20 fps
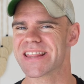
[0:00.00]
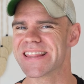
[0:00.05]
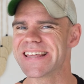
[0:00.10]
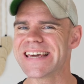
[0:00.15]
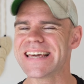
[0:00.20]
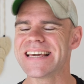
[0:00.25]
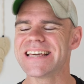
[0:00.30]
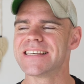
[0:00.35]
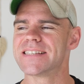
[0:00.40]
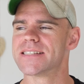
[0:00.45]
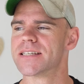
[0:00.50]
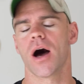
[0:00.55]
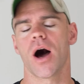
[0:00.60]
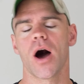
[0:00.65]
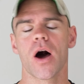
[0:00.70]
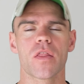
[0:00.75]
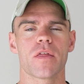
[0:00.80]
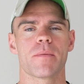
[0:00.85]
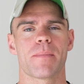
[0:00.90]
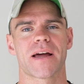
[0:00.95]
These
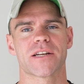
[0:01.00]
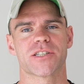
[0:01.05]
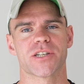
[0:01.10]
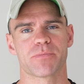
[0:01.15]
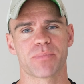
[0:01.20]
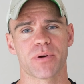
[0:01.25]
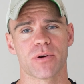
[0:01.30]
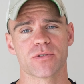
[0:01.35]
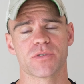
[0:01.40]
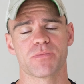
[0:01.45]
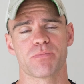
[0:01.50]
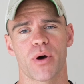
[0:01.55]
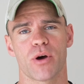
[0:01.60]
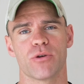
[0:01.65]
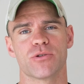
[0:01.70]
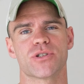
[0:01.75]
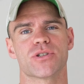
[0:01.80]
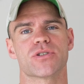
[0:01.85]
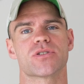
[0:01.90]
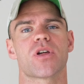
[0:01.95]
are the magic pills and
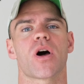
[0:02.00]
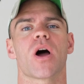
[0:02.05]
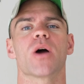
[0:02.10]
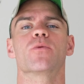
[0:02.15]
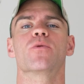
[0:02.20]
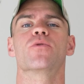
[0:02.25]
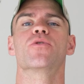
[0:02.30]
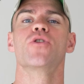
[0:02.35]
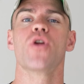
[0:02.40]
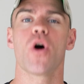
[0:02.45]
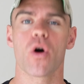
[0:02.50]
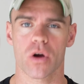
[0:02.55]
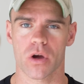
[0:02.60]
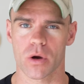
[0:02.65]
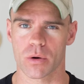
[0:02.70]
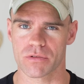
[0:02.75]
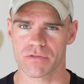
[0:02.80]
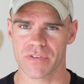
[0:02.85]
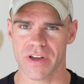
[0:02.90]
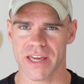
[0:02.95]
potions that I will not
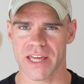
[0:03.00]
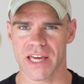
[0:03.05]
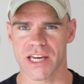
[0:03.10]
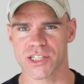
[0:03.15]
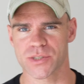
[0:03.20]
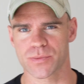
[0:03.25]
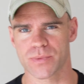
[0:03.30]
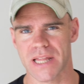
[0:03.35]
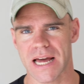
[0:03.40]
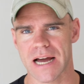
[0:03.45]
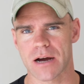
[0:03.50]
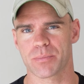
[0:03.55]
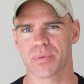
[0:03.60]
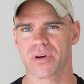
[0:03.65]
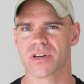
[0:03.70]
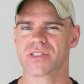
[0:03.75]
go on vacation without